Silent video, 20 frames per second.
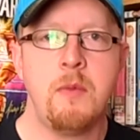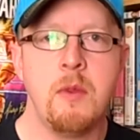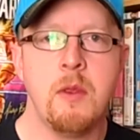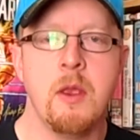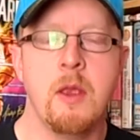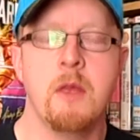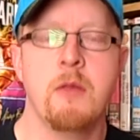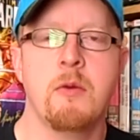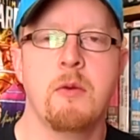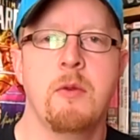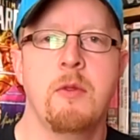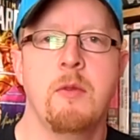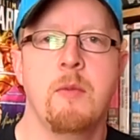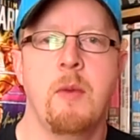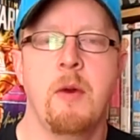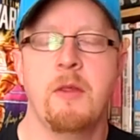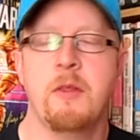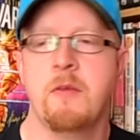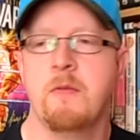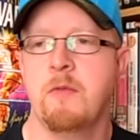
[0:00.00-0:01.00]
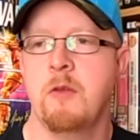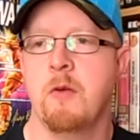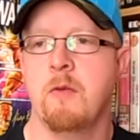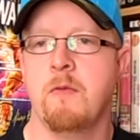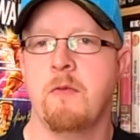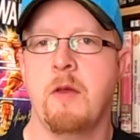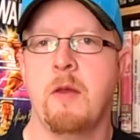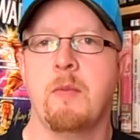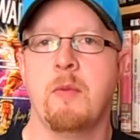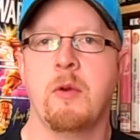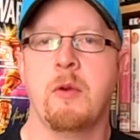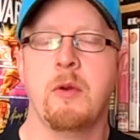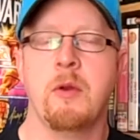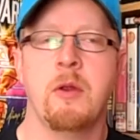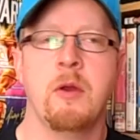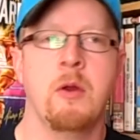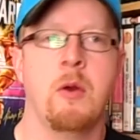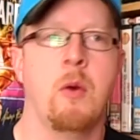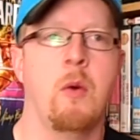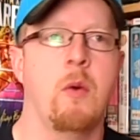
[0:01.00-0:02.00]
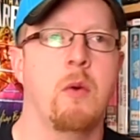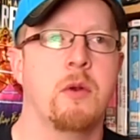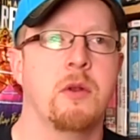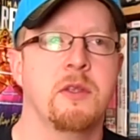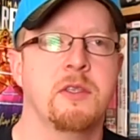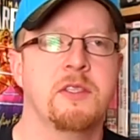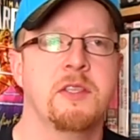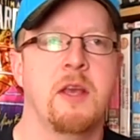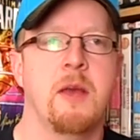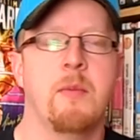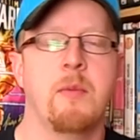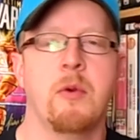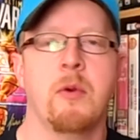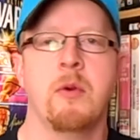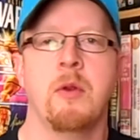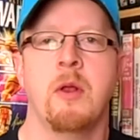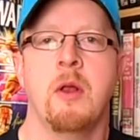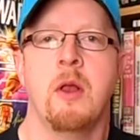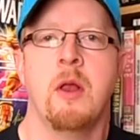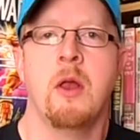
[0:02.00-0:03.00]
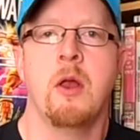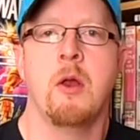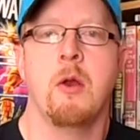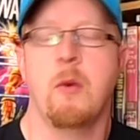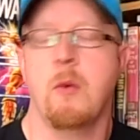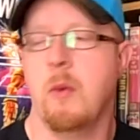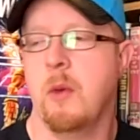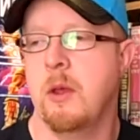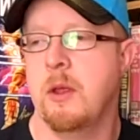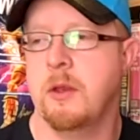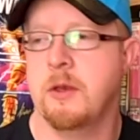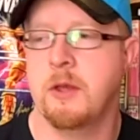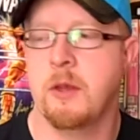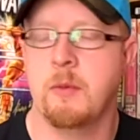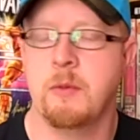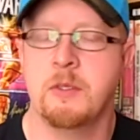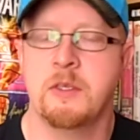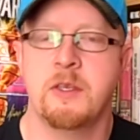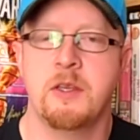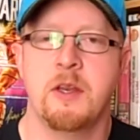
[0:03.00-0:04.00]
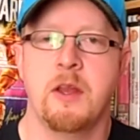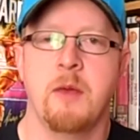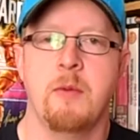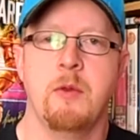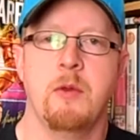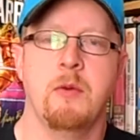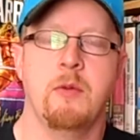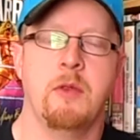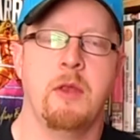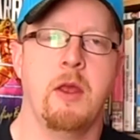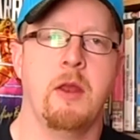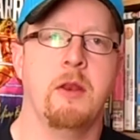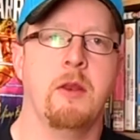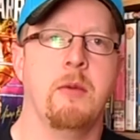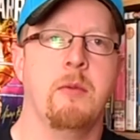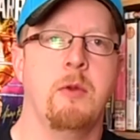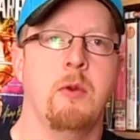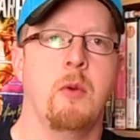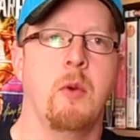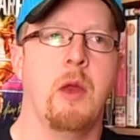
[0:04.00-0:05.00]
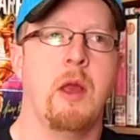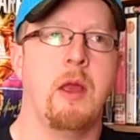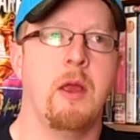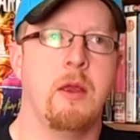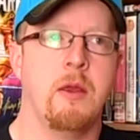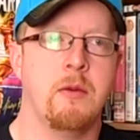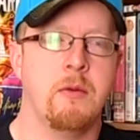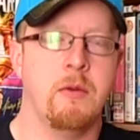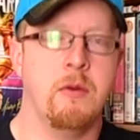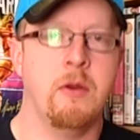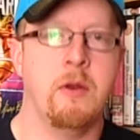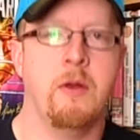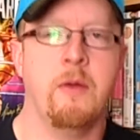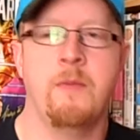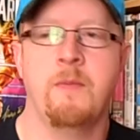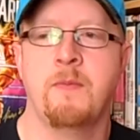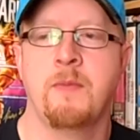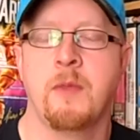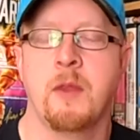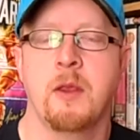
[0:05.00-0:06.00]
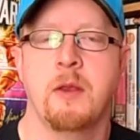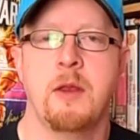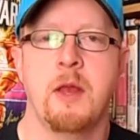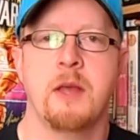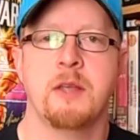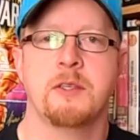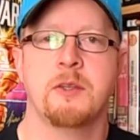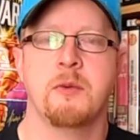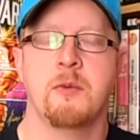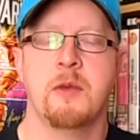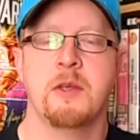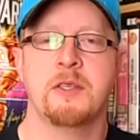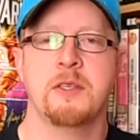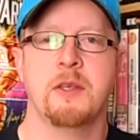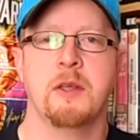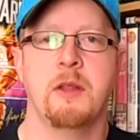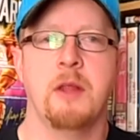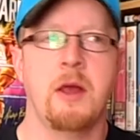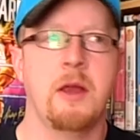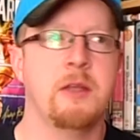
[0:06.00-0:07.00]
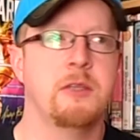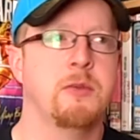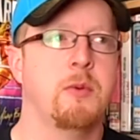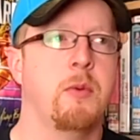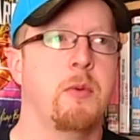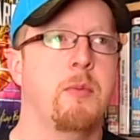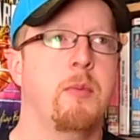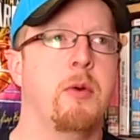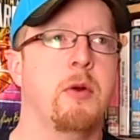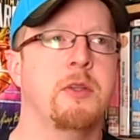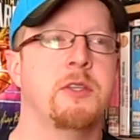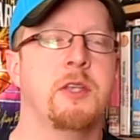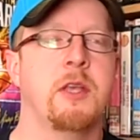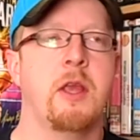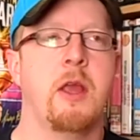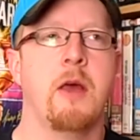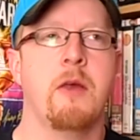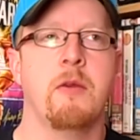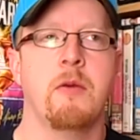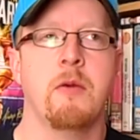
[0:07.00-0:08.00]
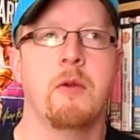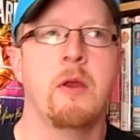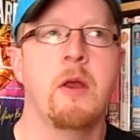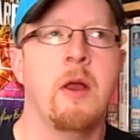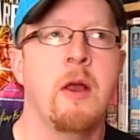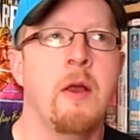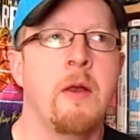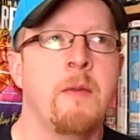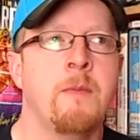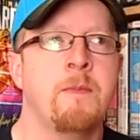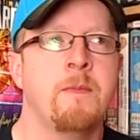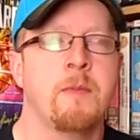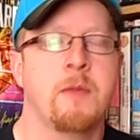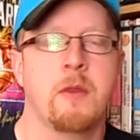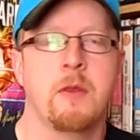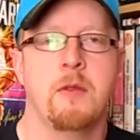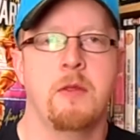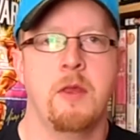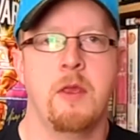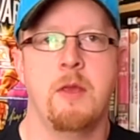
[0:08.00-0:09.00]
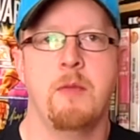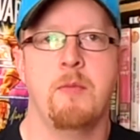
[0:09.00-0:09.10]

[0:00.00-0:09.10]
either in the month of November or December, when WCW and the NWA, National Wrestling Alliance, would put together the